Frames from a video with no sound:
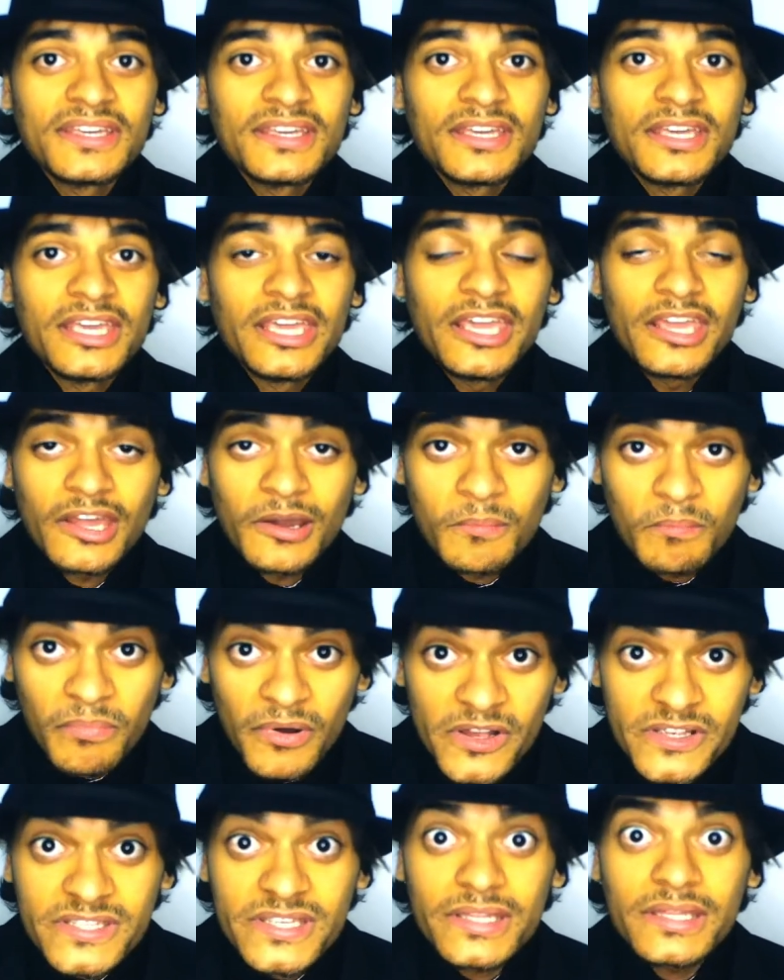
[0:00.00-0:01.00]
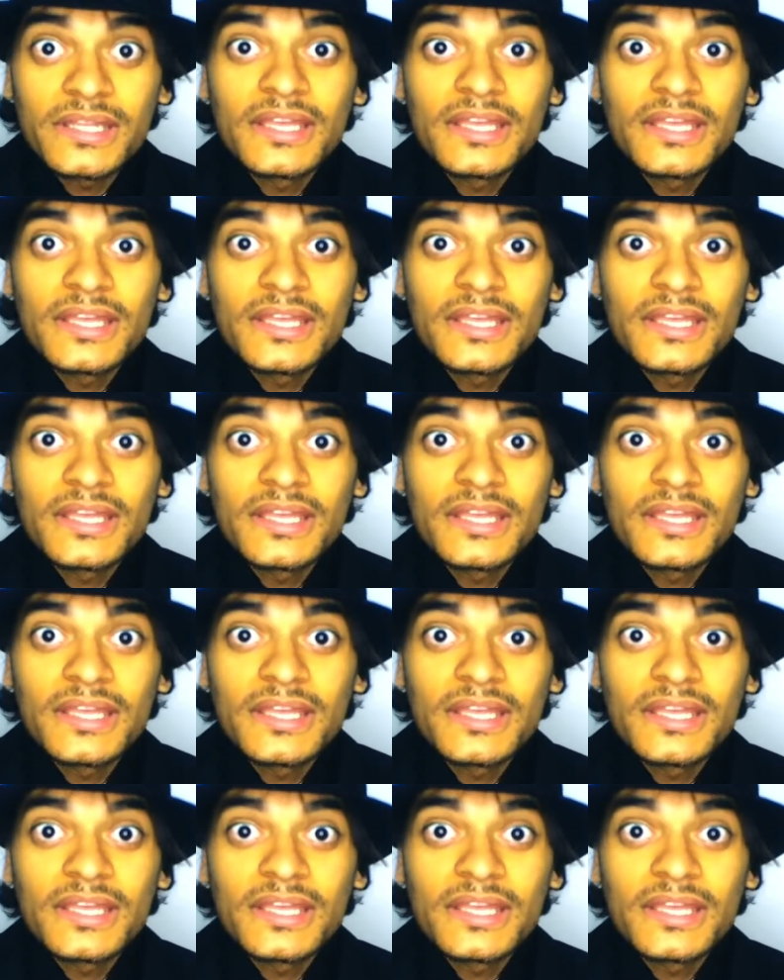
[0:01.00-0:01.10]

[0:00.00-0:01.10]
he composed